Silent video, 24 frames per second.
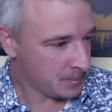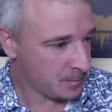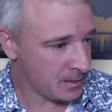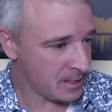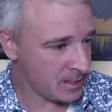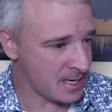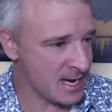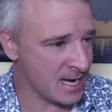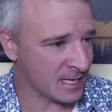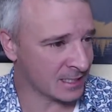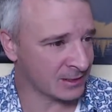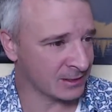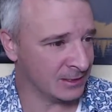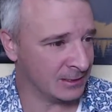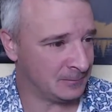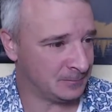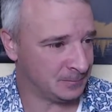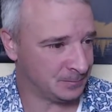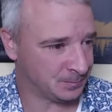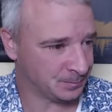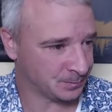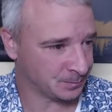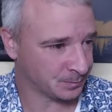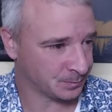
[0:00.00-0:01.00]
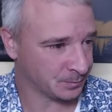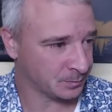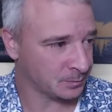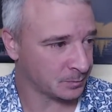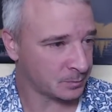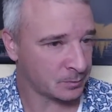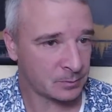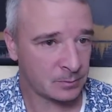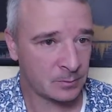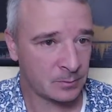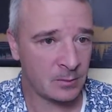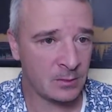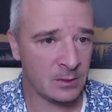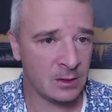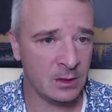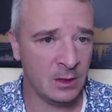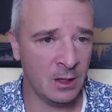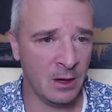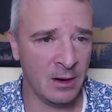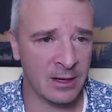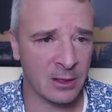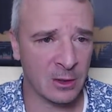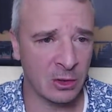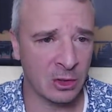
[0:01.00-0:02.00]
Excellent.
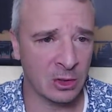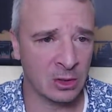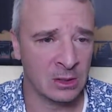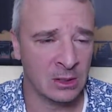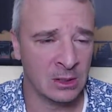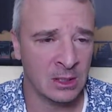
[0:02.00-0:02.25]
All right, cool.